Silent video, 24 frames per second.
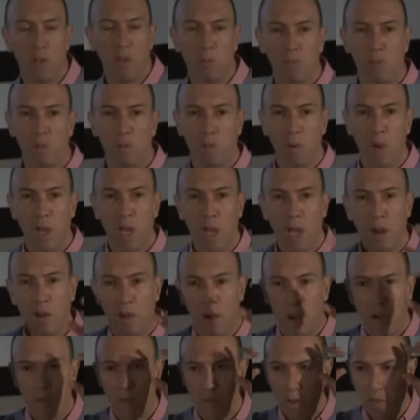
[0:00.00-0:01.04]
them to wear
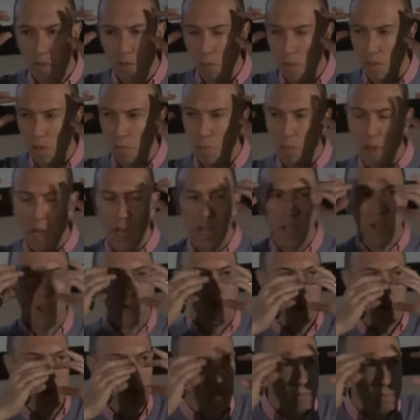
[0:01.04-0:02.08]
a visual display
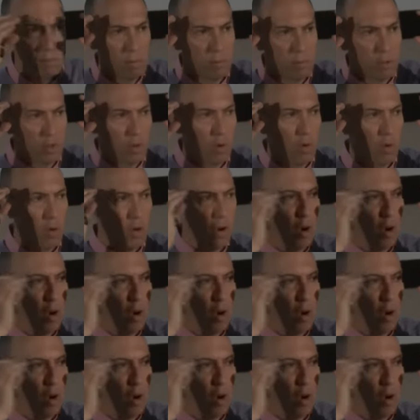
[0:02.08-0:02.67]
unit. It's called an